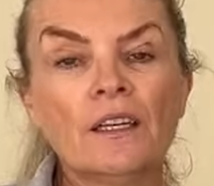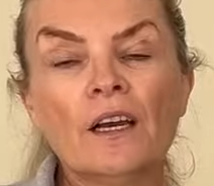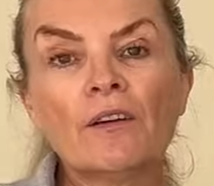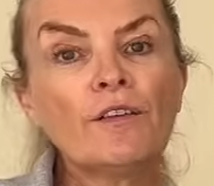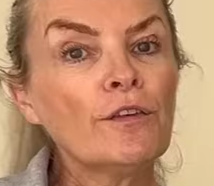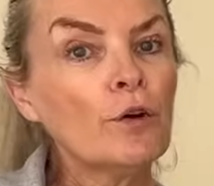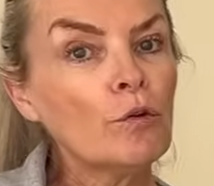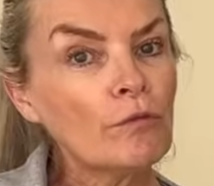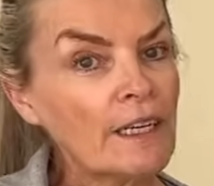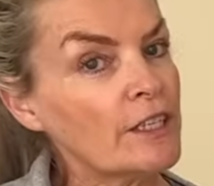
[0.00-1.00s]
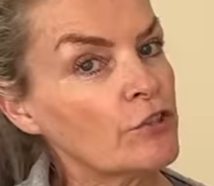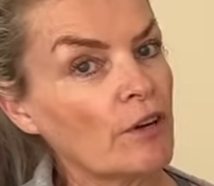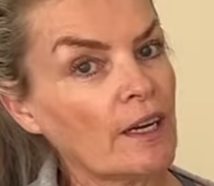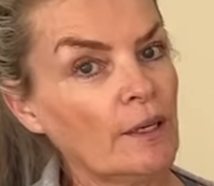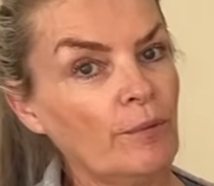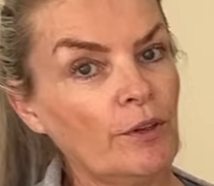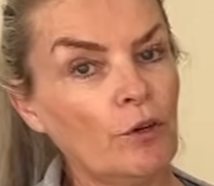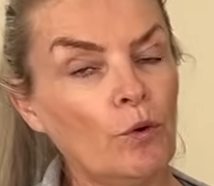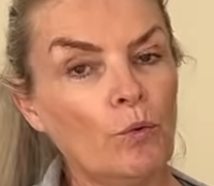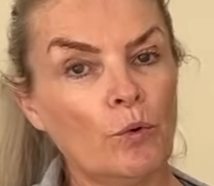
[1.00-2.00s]
Now, if you're really struggling with
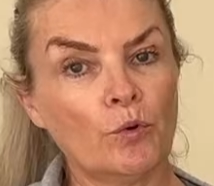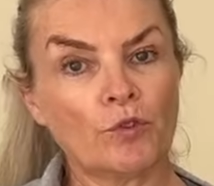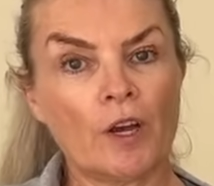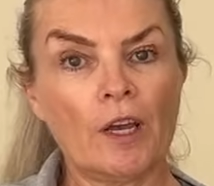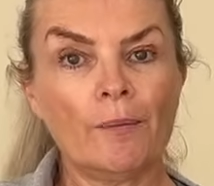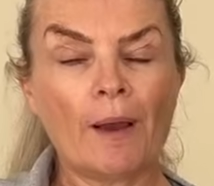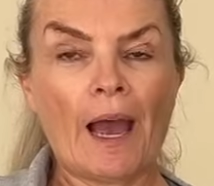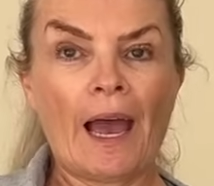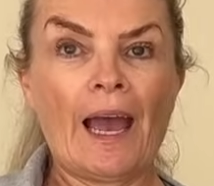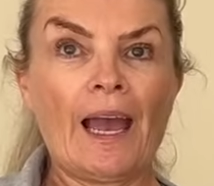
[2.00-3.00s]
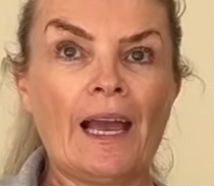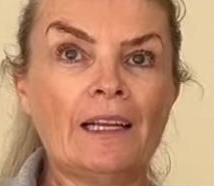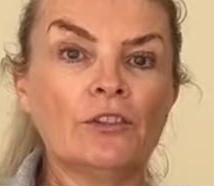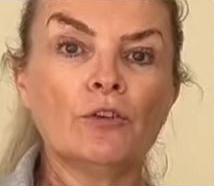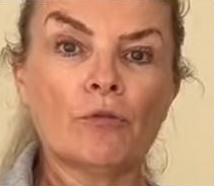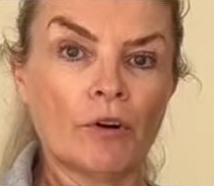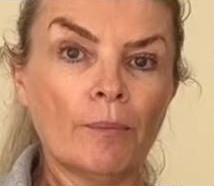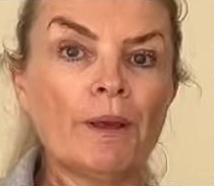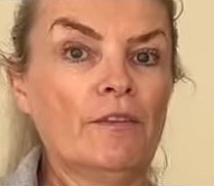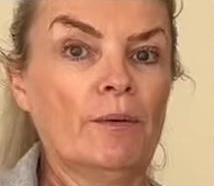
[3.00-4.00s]
your wardrobe and you're on a
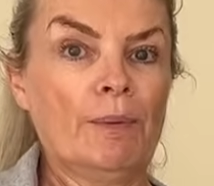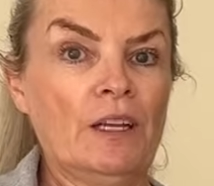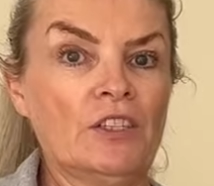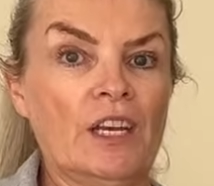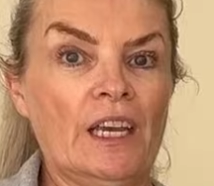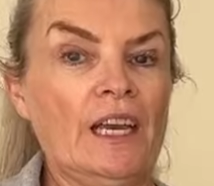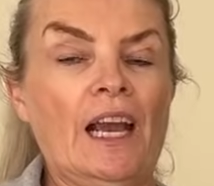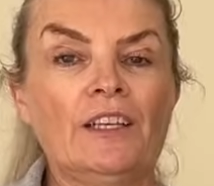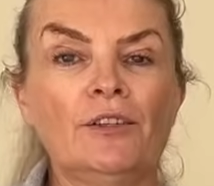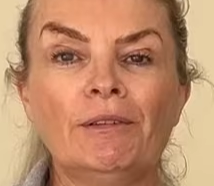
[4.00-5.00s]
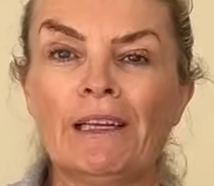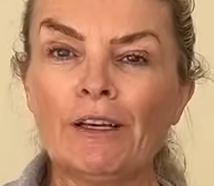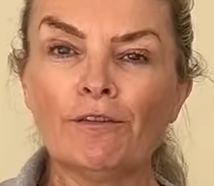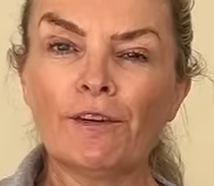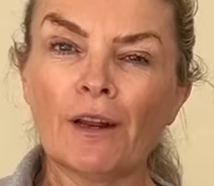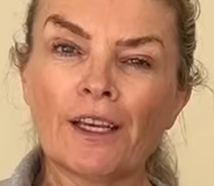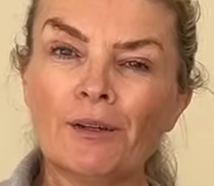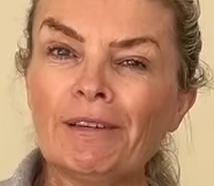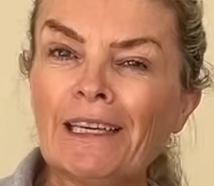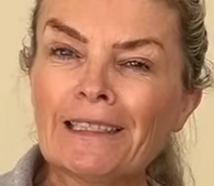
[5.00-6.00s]
bit of a budget and you feel like you
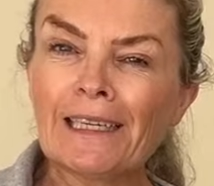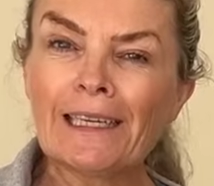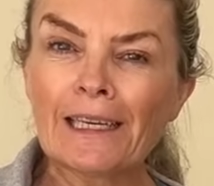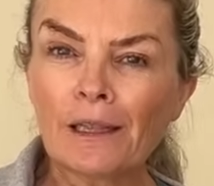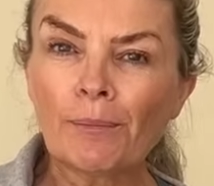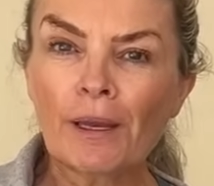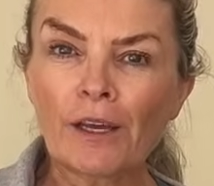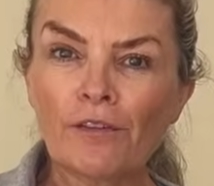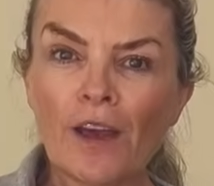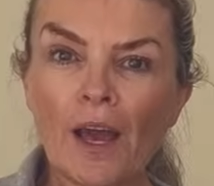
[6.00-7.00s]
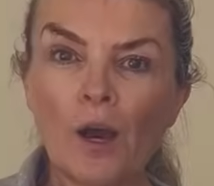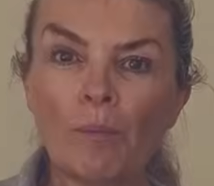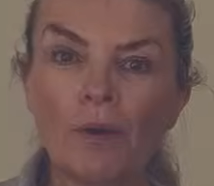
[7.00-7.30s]
need a little bit of help,